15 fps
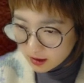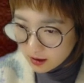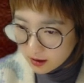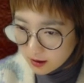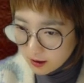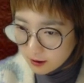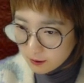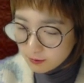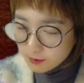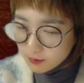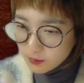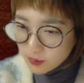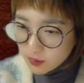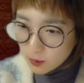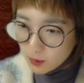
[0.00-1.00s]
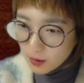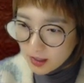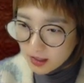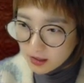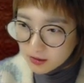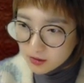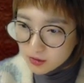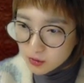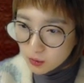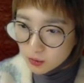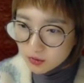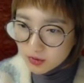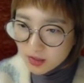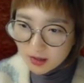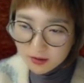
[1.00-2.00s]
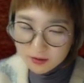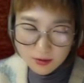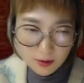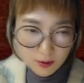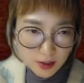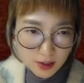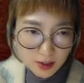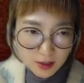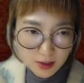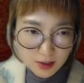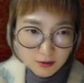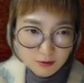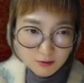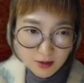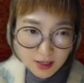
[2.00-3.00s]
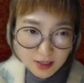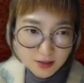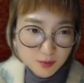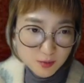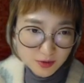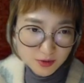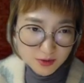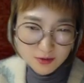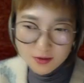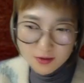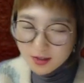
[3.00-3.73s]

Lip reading: white showed a very great move.